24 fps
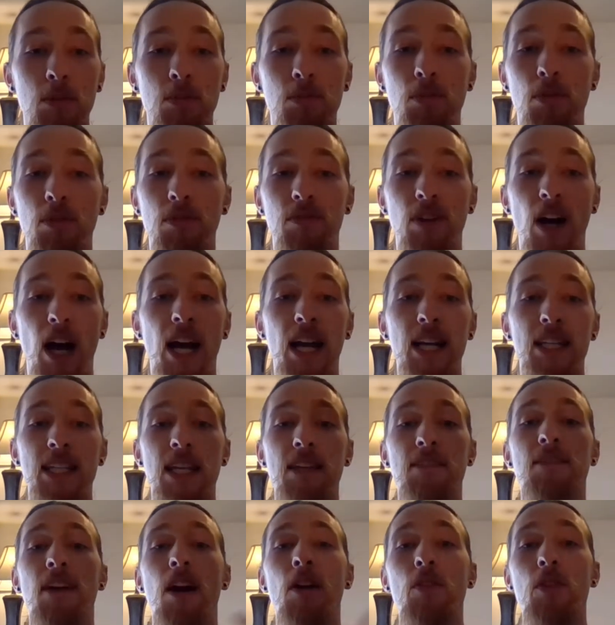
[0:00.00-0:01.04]
provides a
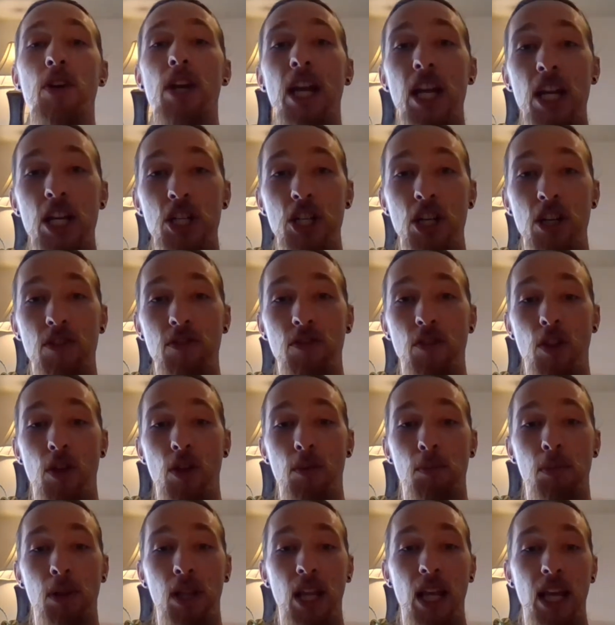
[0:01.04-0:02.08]
foundation for the
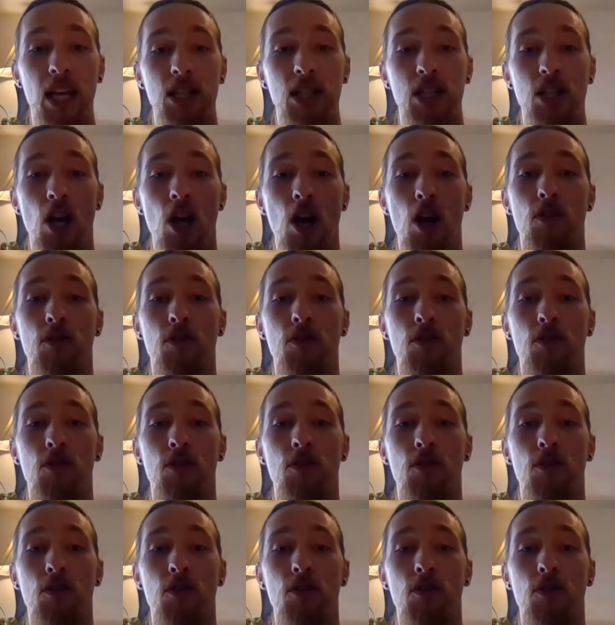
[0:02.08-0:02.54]
plant,